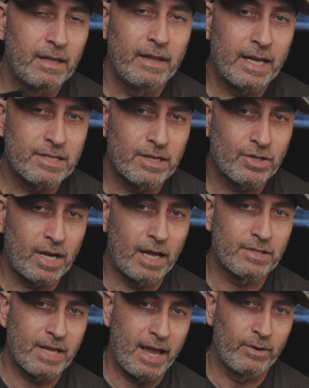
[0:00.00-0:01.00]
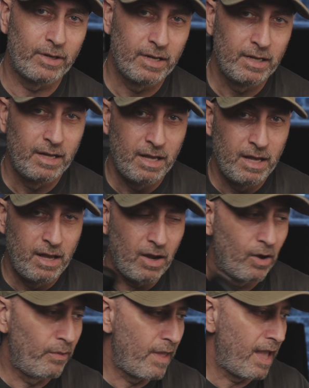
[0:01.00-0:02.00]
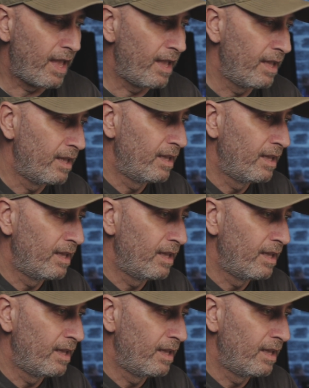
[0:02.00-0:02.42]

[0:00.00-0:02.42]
That's the shutter sound on there.